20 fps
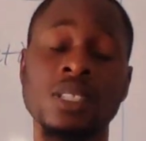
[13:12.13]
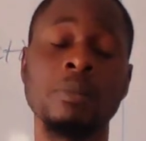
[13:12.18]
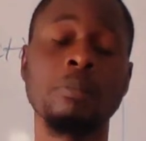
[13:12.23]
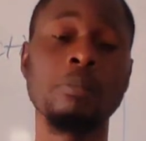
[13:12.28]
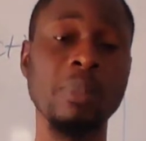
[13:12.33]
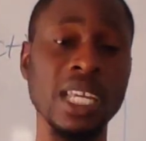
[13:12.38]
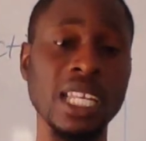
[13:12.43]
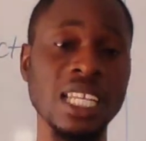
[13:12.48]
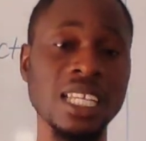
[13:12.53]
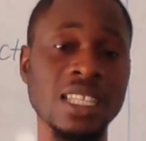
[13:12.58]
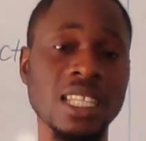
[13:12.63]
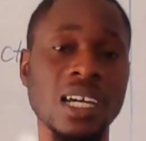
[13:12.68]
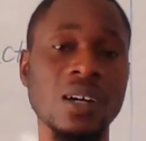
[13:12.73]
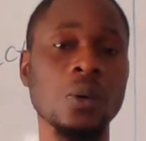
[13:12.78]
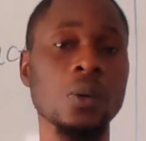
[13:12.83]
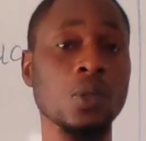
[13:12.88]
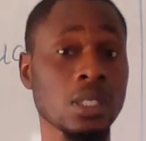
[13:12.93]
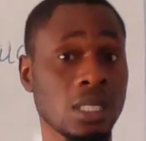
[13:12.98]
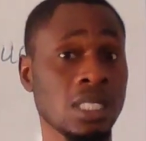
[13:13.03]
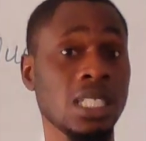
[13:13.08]
Meaning that
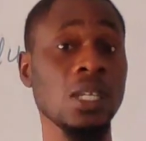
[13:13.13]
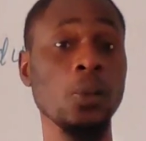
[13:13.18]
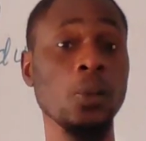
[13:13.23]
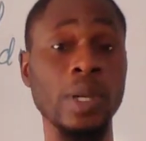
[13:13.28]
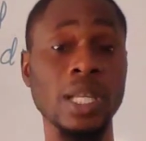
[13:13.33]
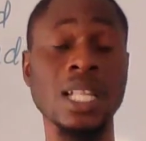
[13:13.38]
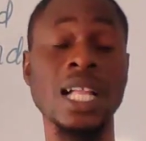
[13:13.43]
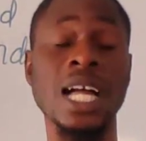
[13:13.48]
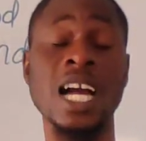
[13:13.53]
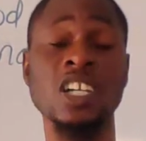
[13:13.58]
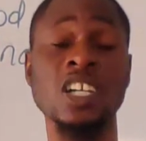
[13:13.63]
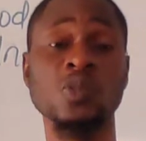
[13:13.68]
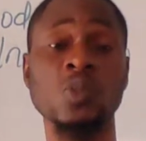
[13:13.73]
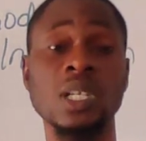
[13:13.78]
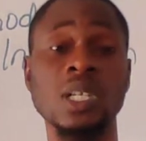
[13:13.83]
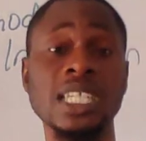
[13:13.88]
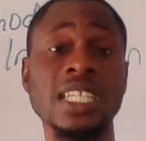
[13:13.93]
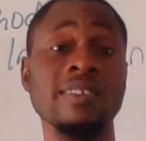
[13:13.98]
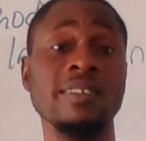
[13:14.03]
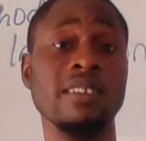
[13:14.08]
what? They will
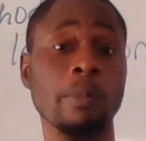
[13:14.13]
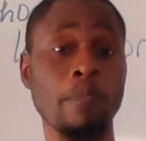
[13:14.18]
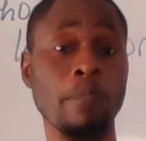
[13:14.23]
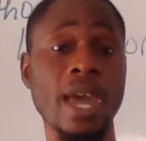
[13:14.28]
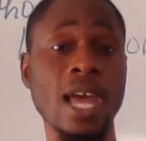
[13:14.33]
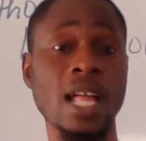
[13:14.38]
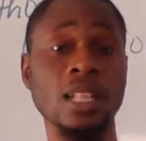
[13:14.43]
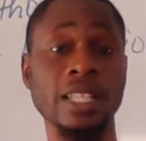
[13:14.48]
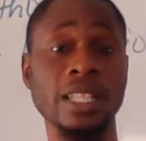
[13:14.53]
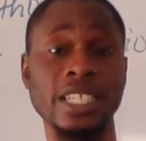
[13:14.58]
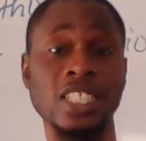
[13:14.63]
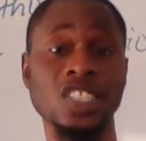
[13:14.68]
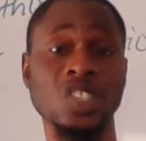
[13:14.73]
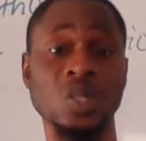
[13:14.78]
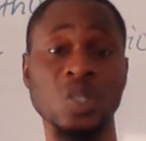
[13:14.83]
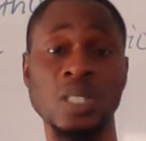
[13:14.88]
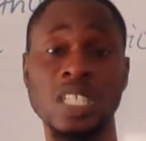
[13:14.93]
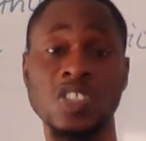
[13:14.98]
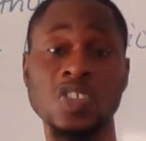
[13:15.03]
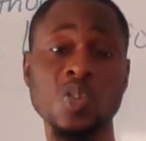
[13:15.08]
actually repel each
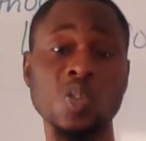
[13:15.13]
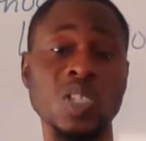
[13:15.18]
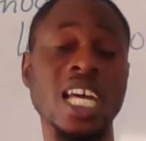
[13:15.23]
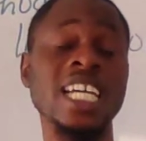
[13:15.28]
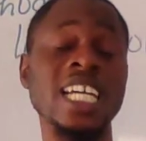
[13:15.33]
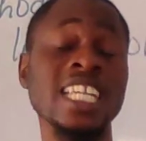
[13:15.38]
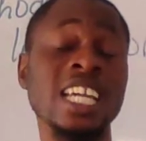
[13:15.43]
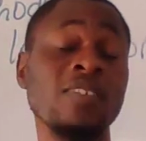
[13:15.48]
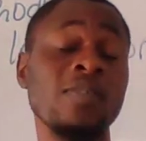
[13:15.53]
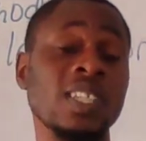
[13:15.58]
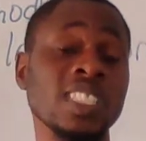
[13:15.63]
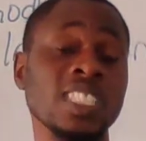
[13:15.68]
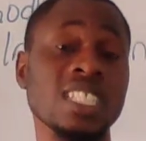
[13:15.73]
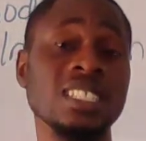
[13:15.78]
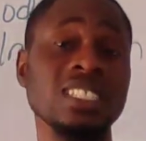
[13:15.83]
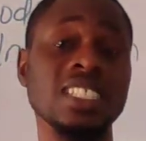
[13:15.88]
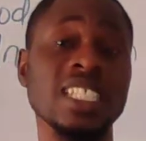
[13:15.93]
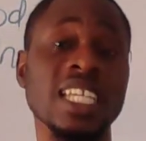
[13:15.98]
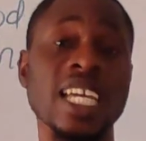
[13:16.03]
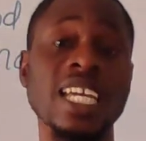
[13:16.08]
other. So that
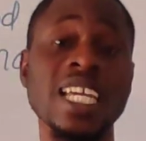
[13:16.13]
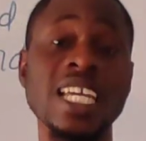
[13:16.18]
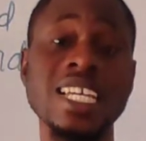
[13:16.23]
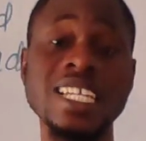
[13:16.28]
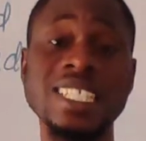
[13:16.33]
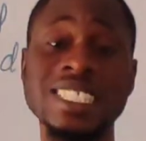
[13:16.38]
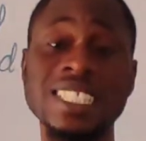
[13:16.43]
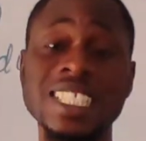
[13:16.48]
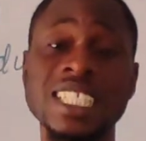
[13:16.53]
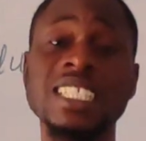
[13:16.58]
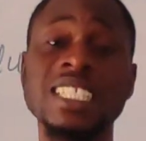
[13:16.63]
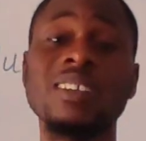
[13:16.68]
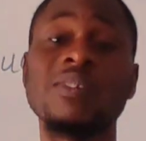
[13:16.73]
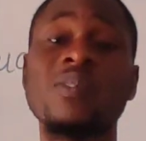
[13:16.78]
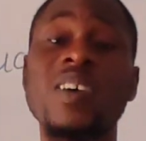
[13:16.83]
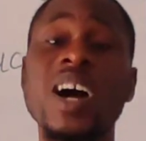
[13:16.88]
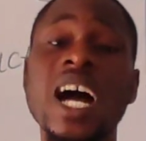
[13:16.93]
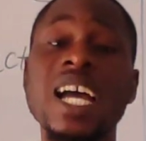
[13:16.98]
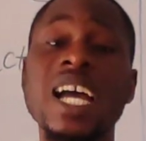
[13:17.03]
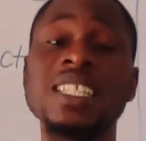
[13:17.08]
divergence there
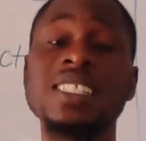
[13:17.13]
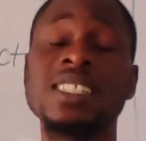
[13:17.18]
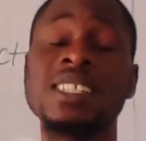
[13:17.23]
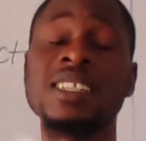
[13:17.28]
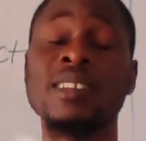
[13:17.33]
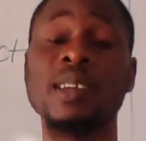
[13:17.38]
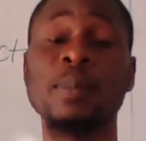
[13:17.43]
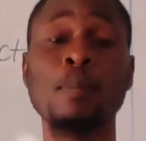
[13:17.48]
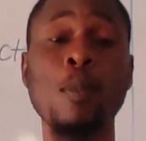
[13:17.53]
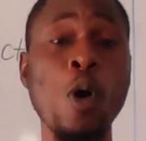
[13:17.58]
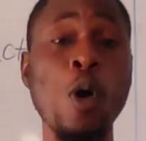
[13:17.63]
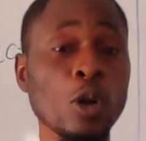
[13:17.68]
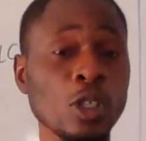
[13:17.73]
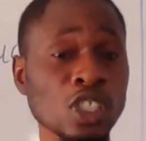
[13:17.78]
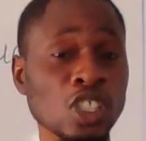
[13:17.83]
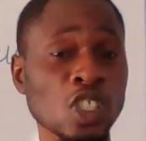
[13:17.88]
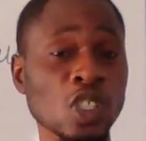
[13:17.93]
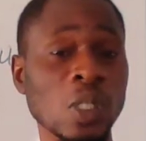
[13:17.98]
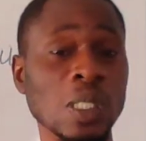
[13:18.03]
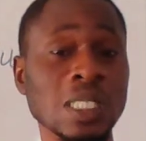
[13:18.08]
signifies the
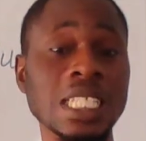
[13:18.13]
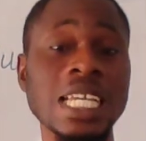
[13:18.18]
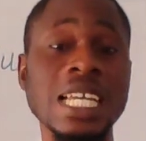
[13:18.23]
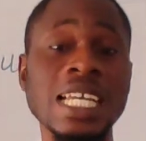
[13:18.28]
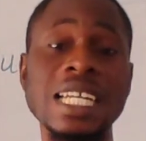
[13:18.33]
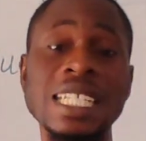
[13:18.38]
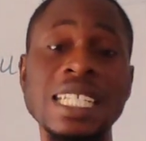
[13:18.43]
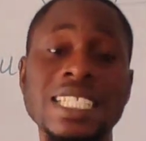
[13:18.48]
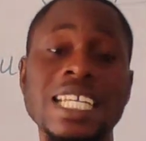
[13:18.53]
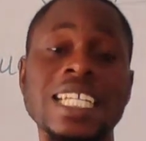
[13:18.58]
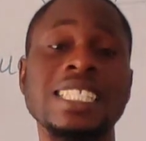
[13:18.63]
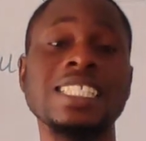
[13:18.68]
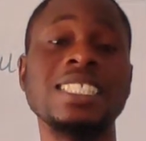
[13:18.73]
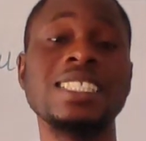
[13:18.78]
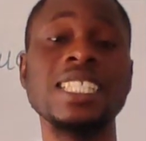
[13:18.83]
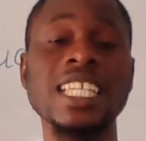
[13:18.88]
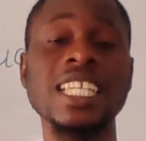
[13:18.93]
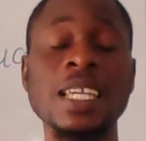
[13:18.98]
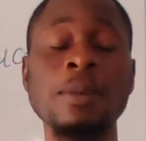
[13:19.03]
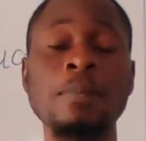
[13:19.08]
repulsion that is
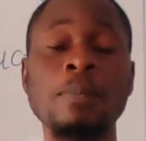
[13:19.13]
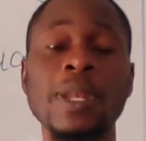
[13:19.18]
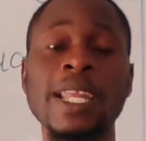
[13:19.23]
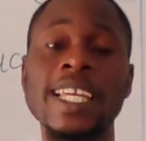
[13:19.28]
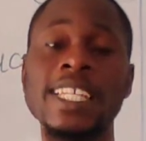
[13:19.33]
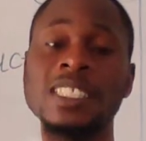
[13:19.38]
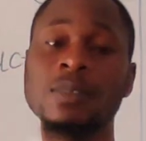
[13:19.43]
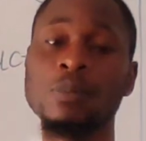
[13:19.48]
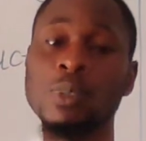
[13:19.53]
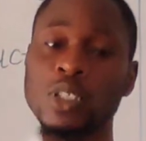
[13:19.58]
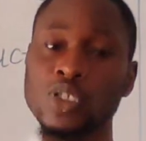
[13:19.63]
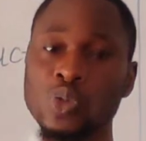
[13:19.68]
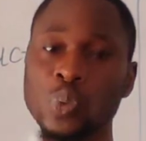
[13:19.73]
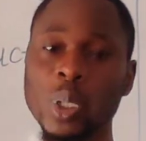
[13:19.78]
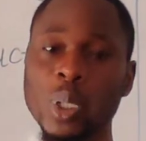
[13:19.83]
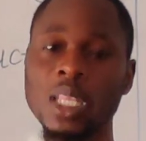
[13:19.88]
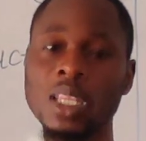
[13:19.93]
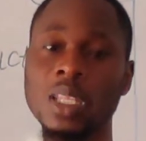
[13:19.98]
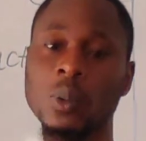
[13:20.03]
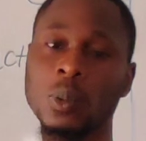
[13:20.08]
taking place
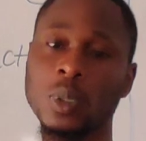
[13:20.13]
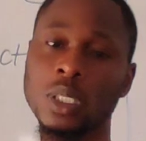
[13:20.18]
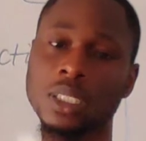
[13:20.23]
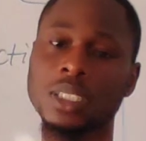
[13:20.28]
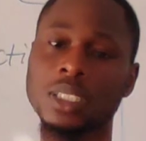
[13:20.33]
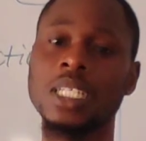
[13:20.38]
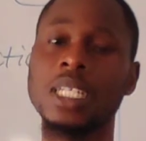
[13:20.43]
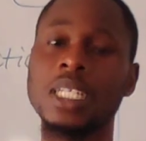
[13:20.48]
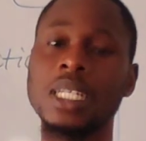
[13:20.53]
between the what?